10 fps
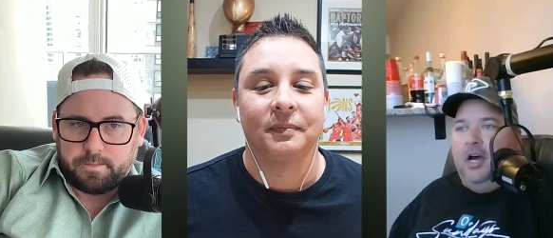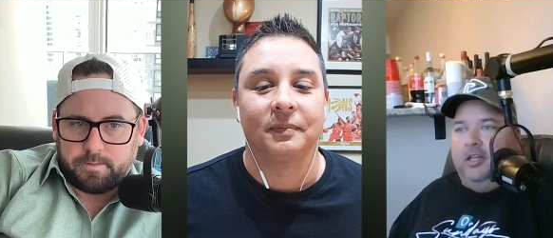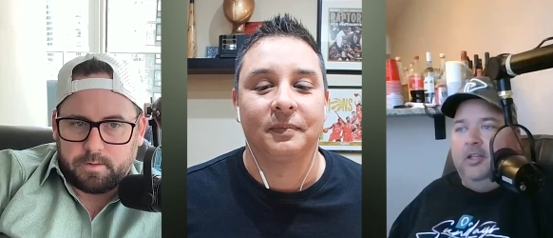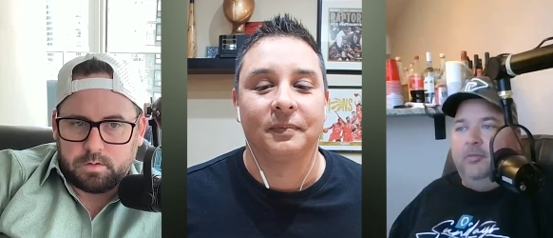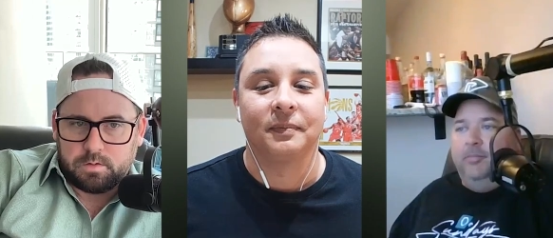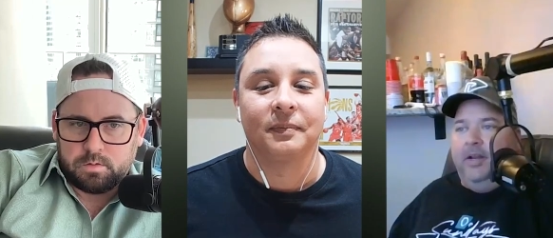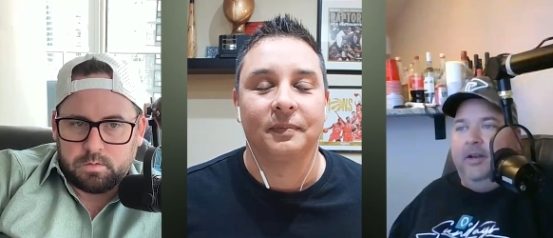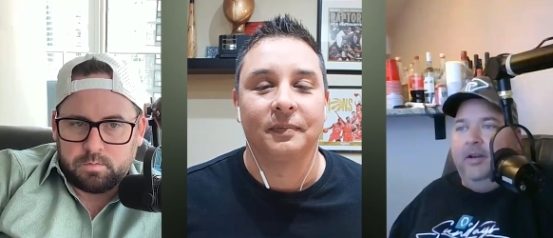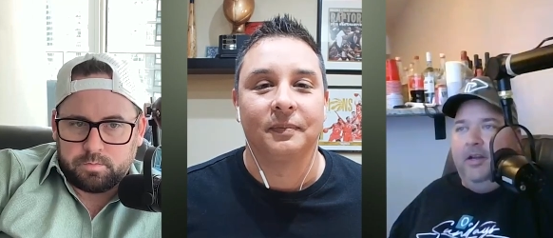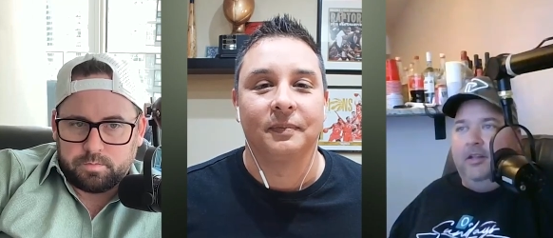Speaker 1: a little
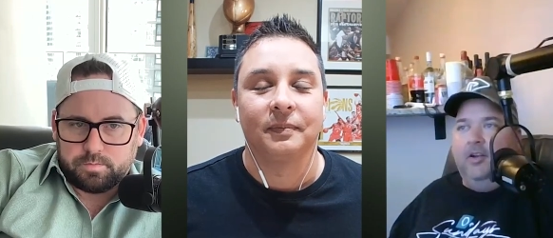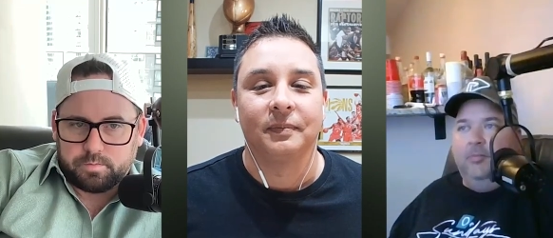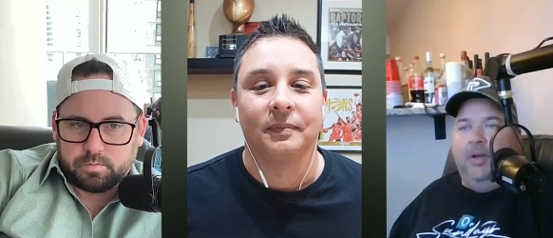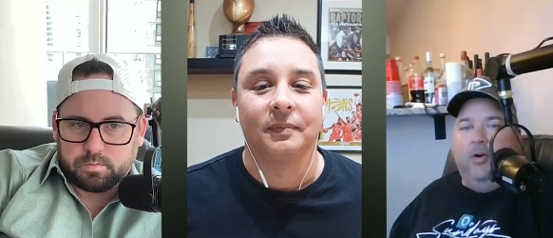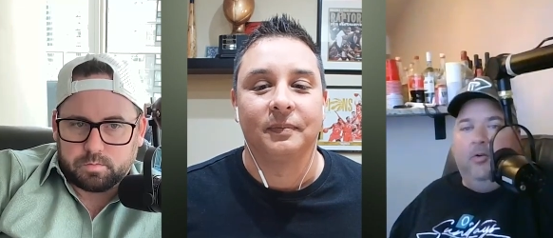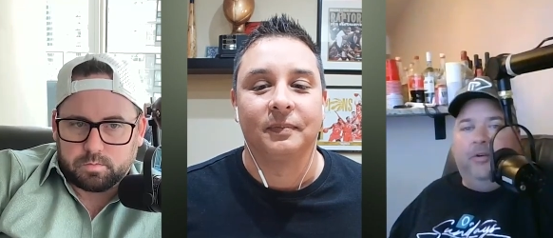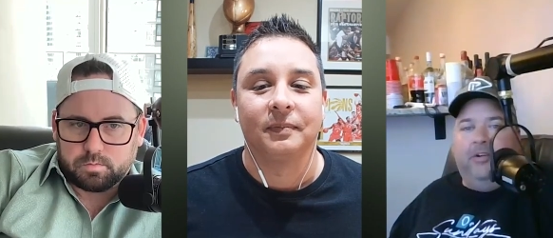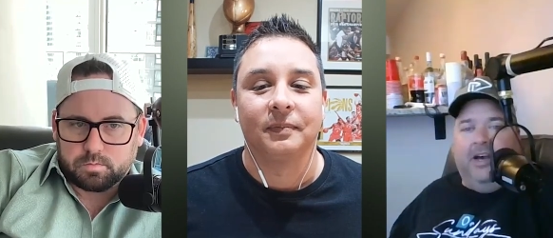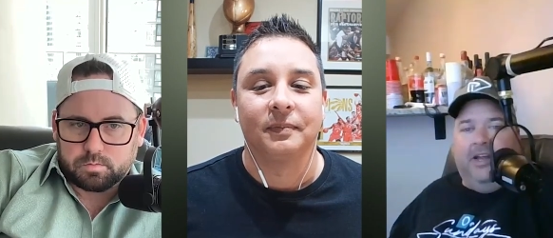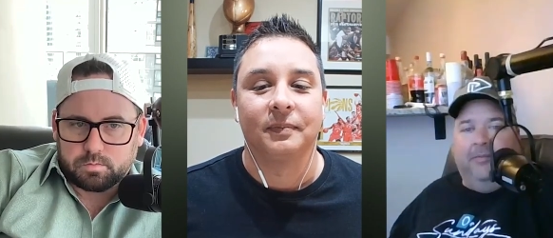bit over
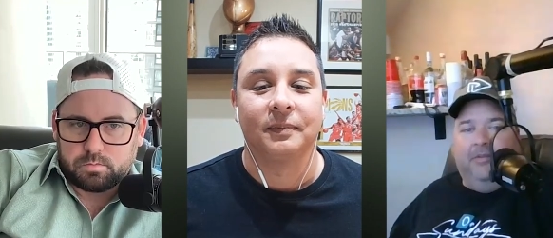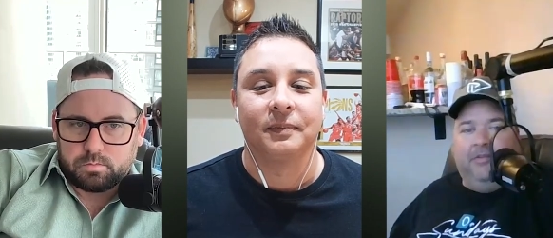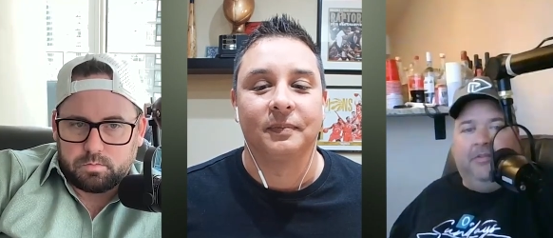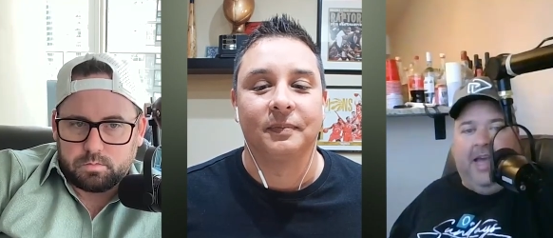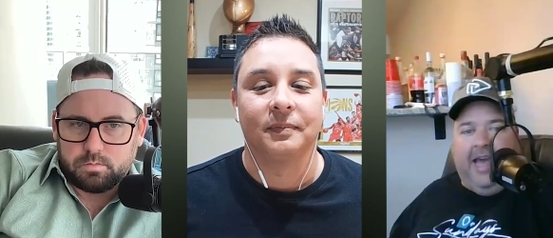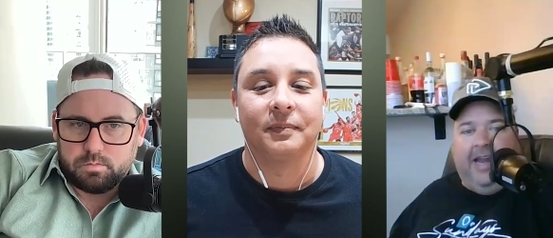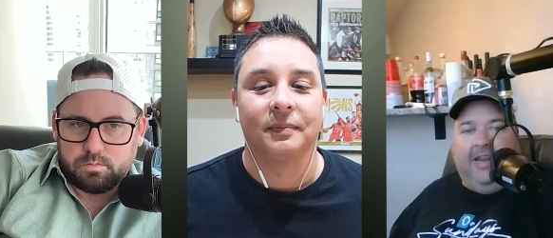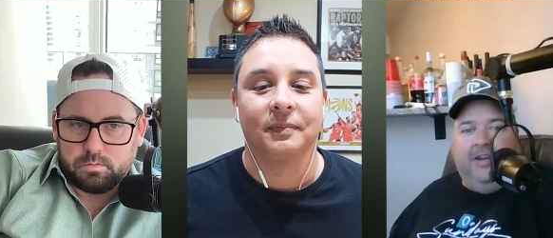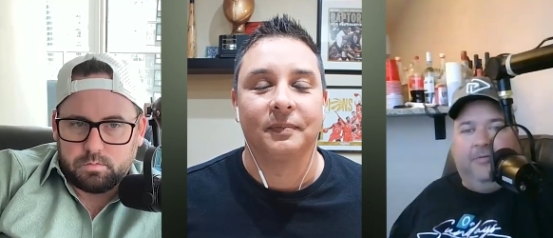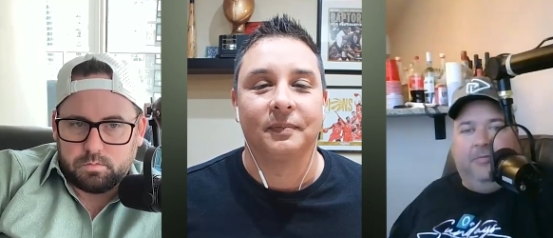time, is
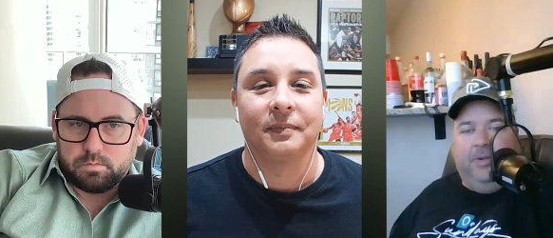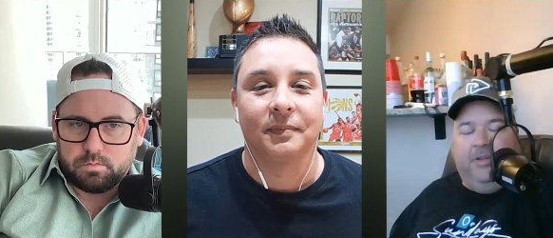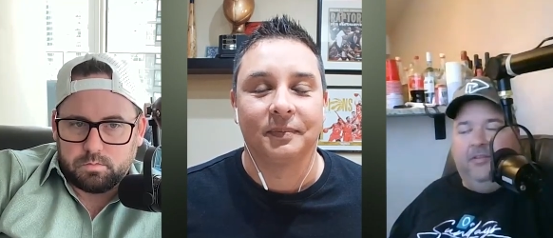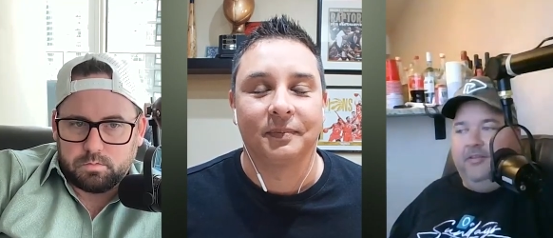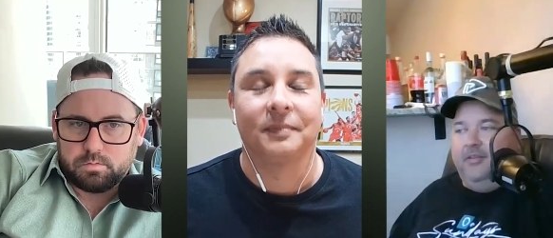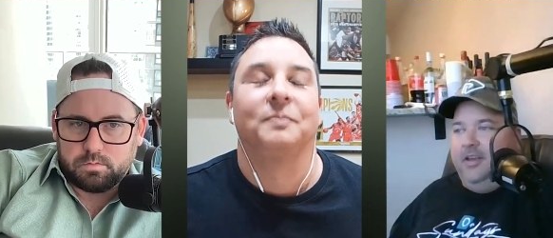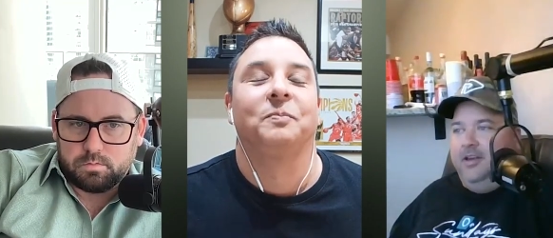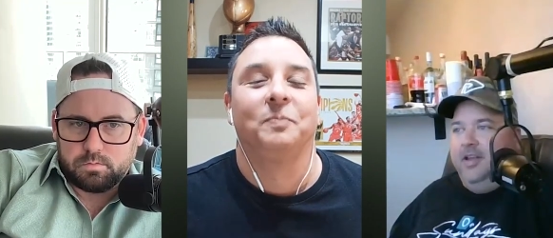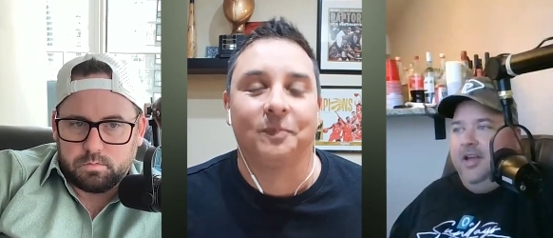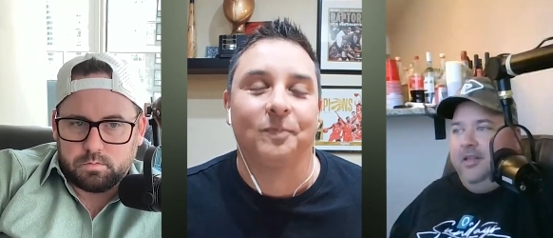adding different pieces
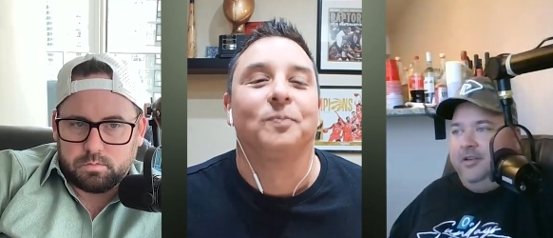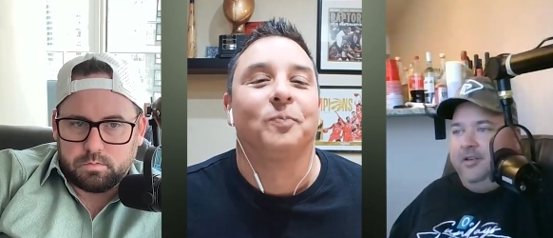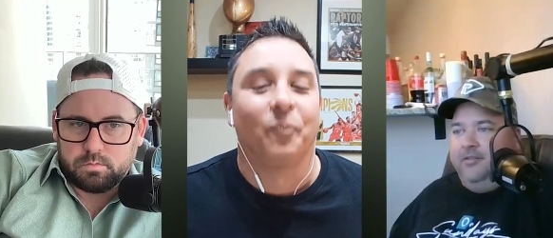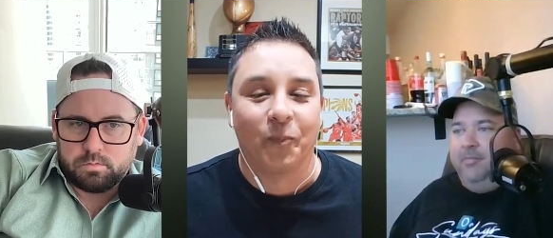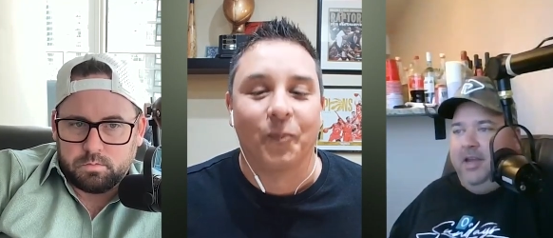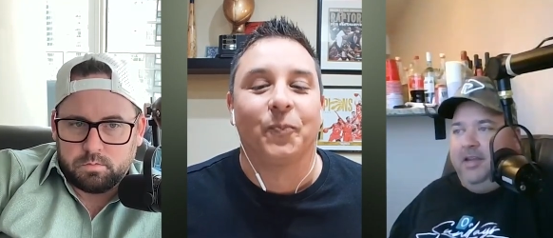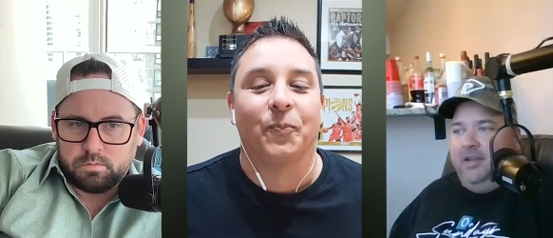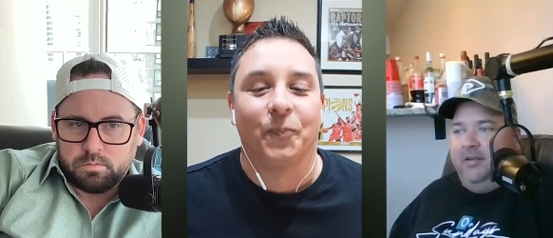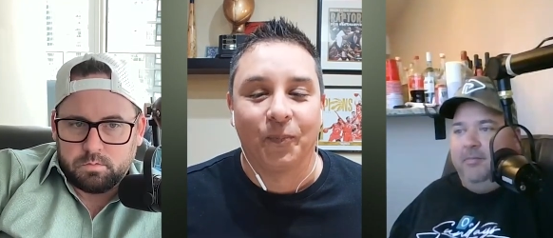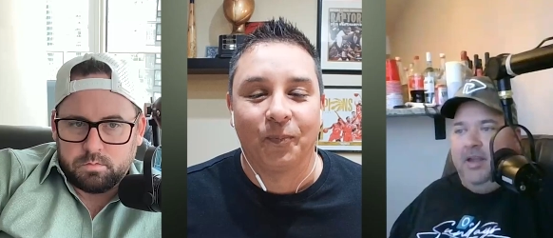in that just
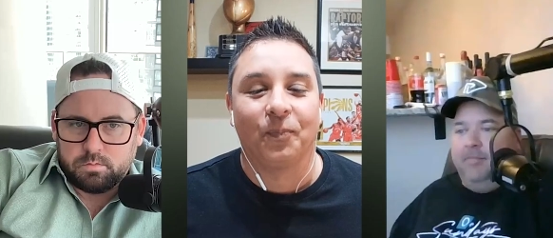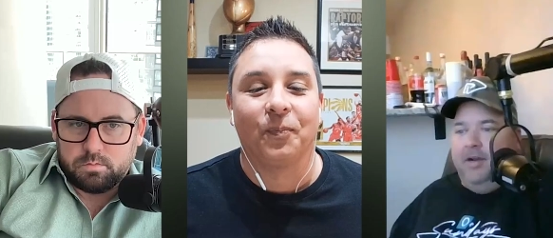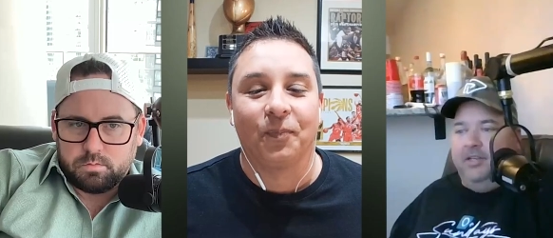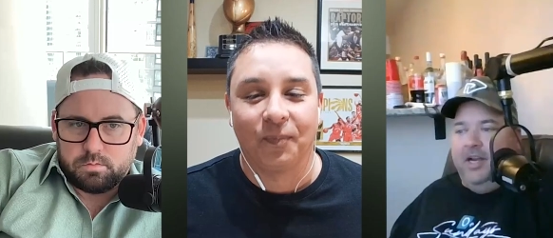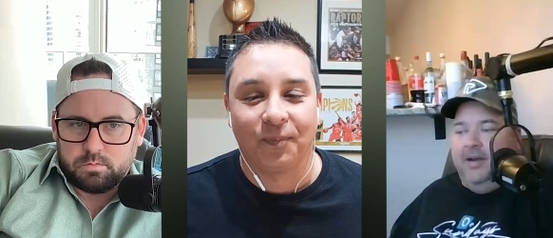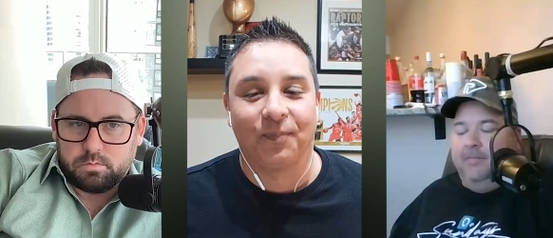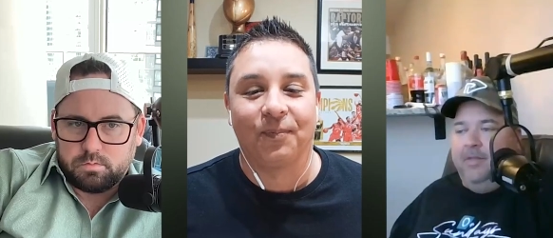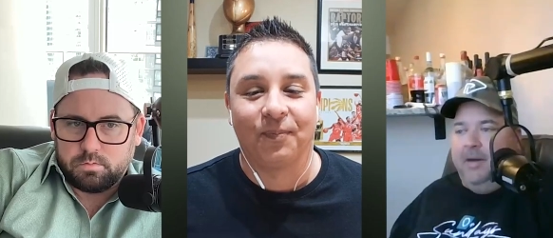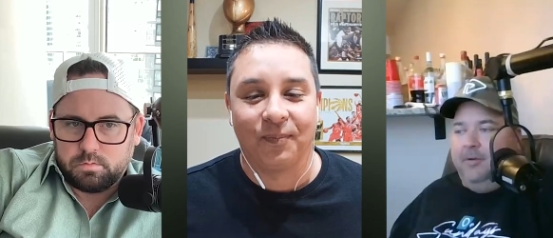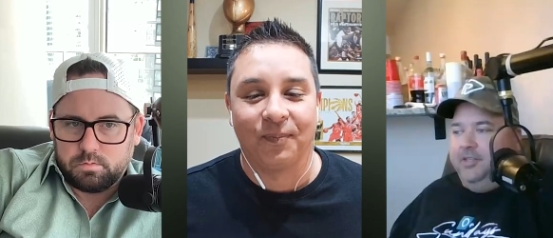make my job
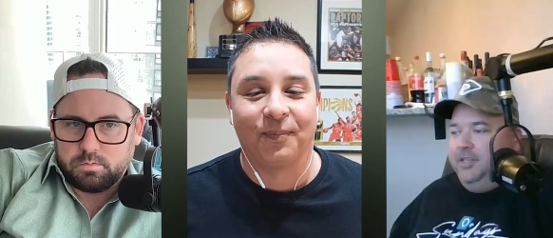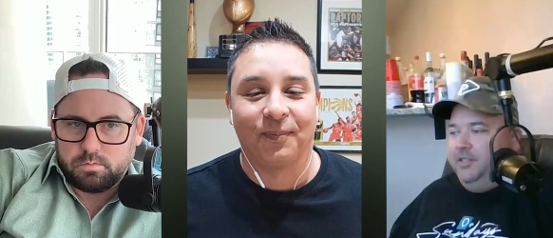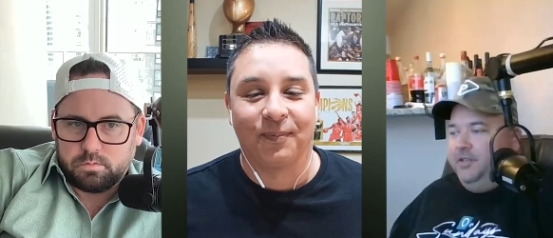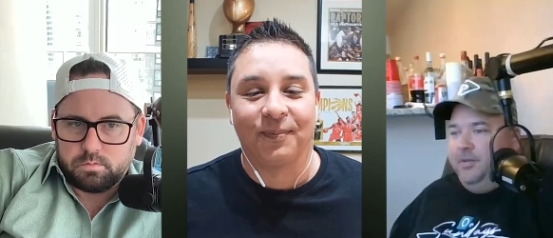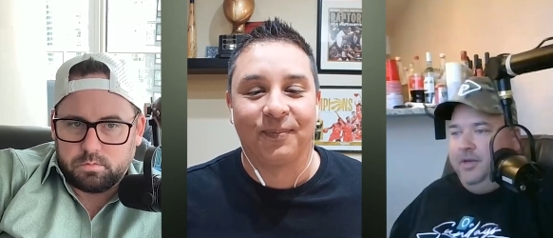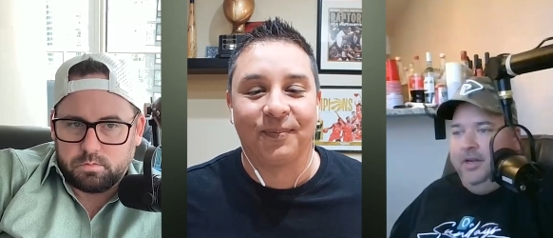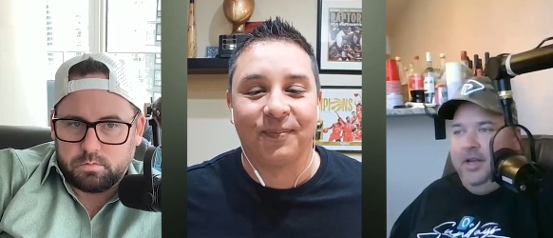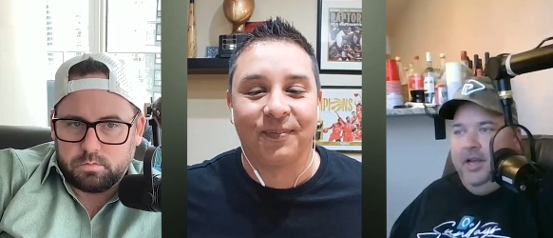that much easier. But